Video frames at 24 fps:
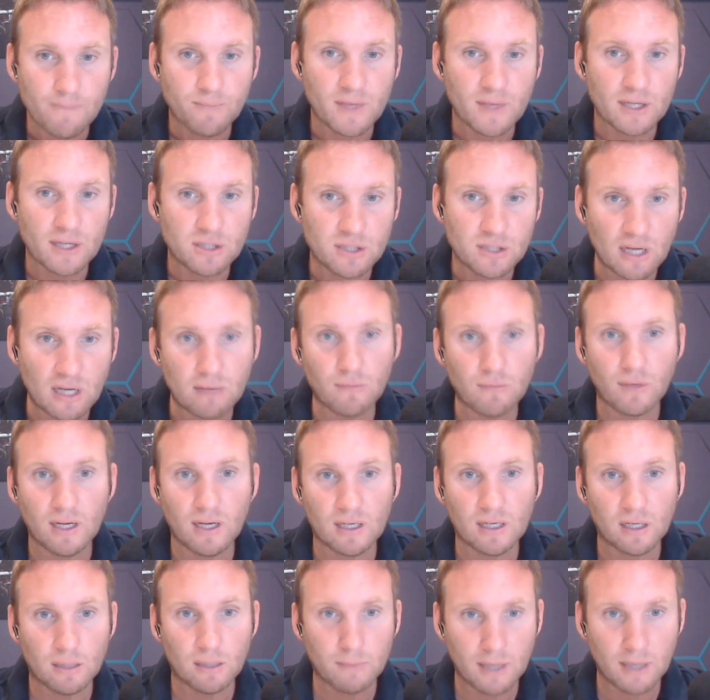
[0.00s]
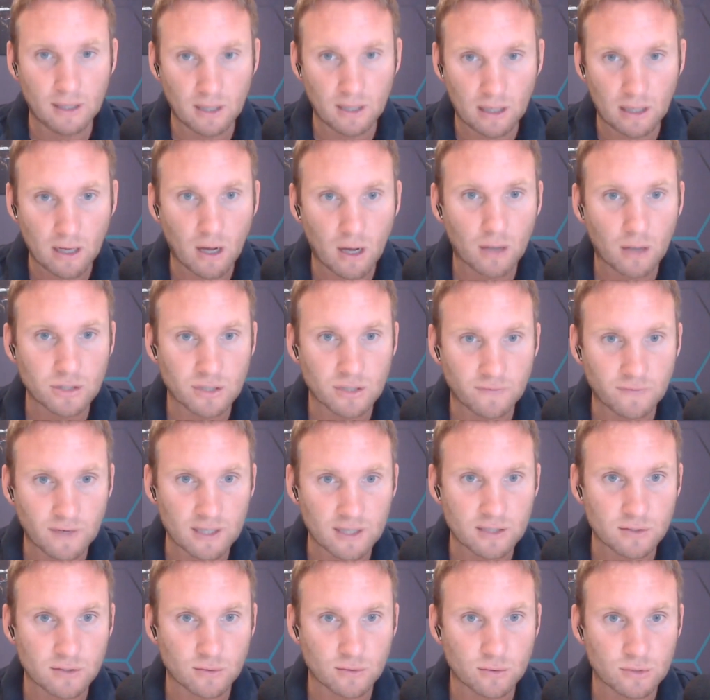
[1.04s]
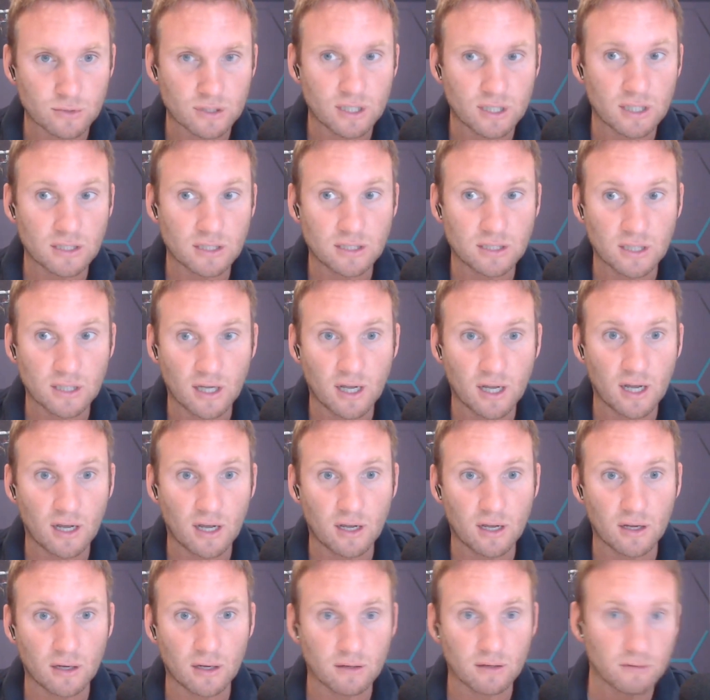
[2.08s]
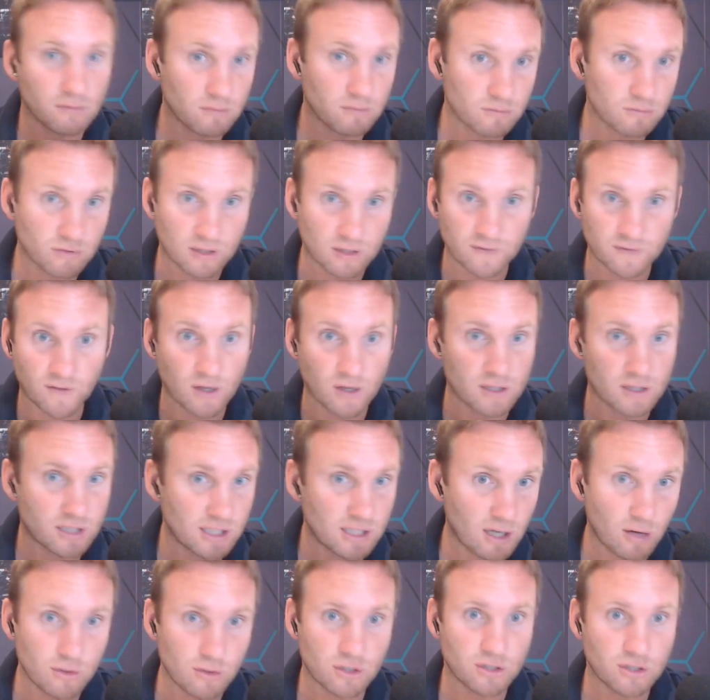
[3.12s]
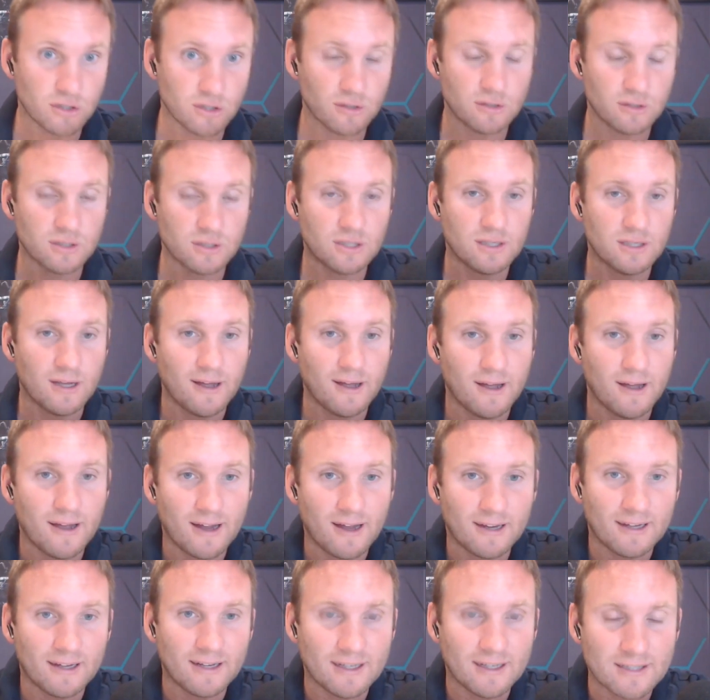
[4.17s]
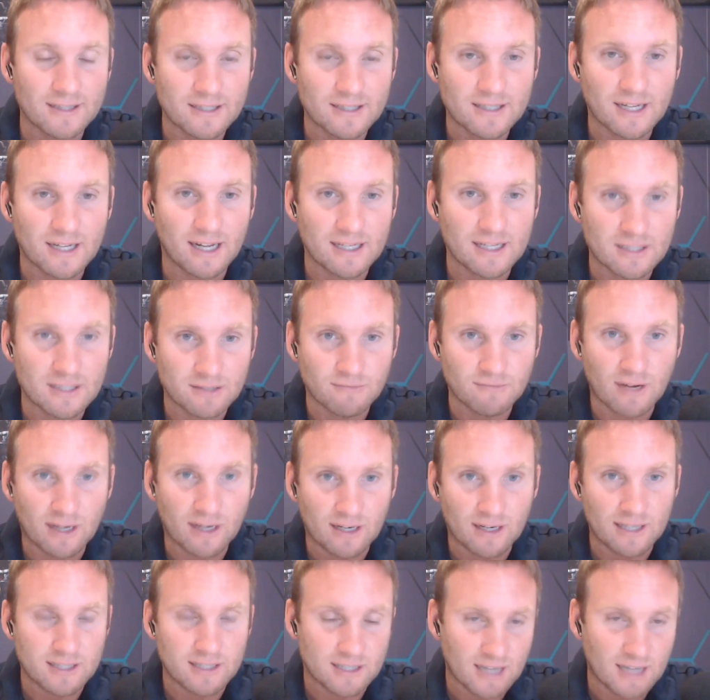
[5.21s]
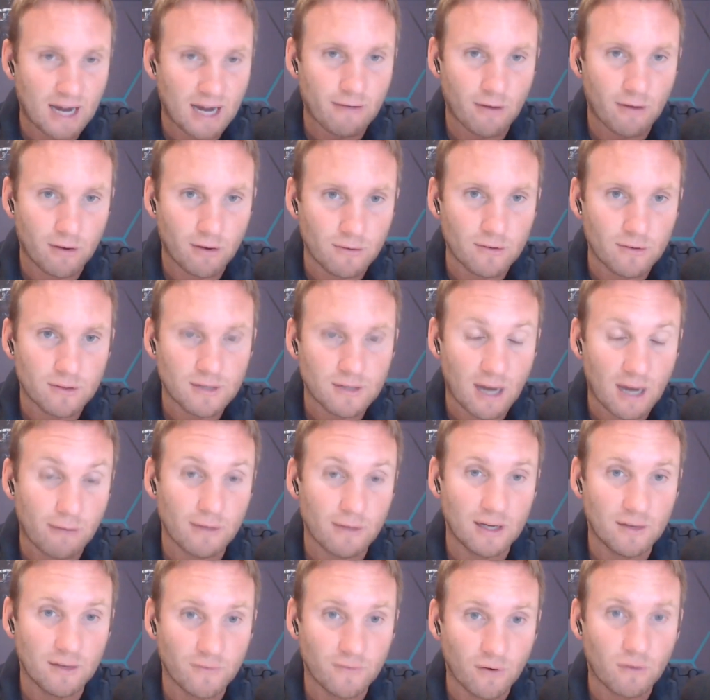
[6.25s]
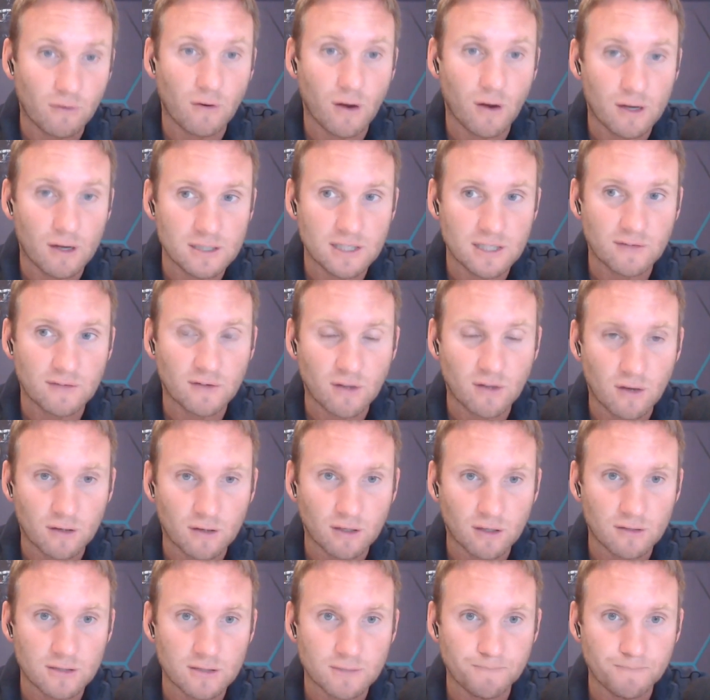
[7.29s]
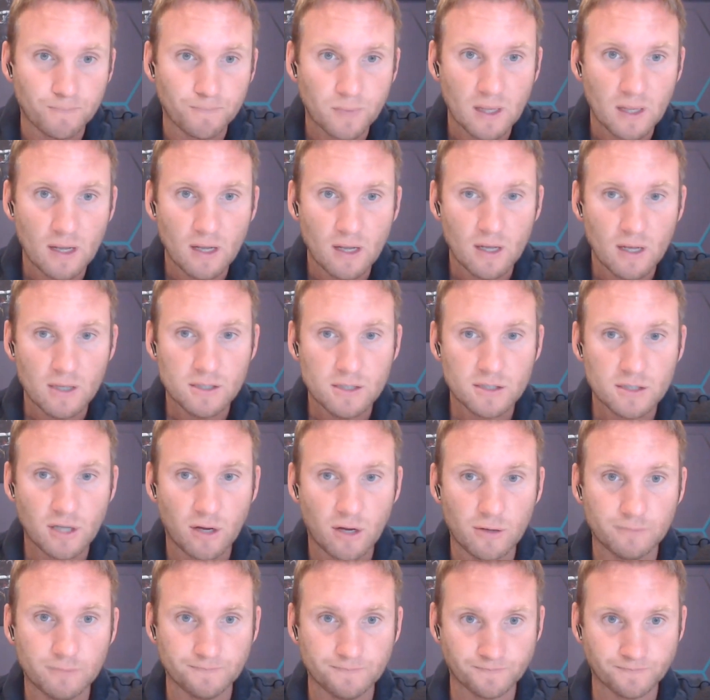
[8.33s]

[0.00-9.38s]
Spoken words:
They're generally going to be the larger vessels that traverse the oceans and the seas regularly to carry a variety of cargoes. So